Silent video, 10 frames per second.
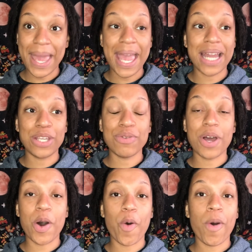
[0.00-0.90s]
And you
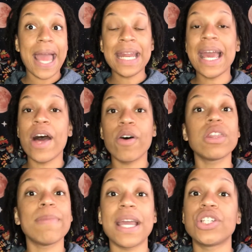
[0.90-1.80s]
know, any
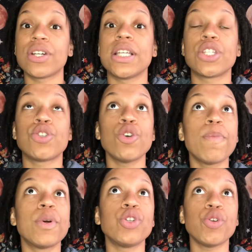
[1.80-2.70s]
health major is
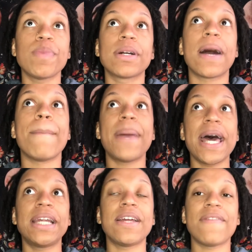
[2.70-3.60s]
super duper
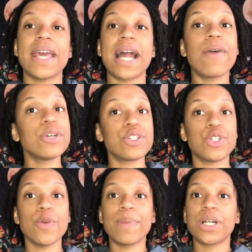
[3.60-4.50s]
competitive. And I was
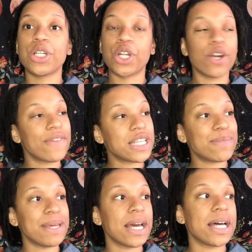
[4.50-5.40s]
super nervous
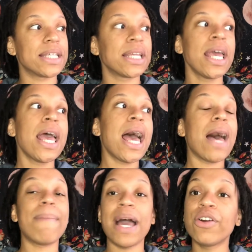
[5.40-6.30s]
because
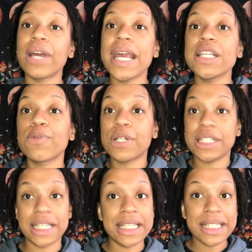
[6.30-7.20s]
my grades were
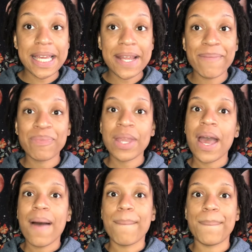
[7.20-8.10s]
decent,
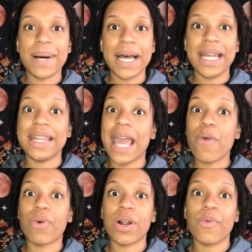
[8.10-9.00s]
but they
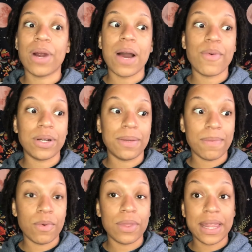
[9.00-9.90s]
weren't where I wanted,
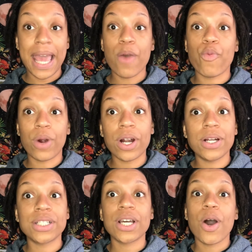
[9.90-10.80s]
they
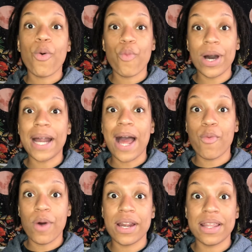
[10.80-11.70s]
weren't what I
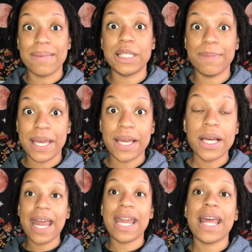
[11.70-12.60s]
wanted them to be.
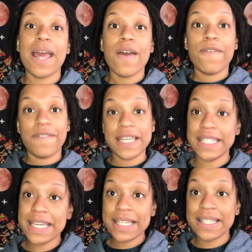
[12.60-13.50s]
And
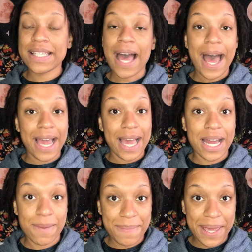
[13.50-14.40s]
physics, I
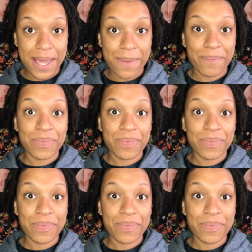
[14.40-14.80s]
got a B.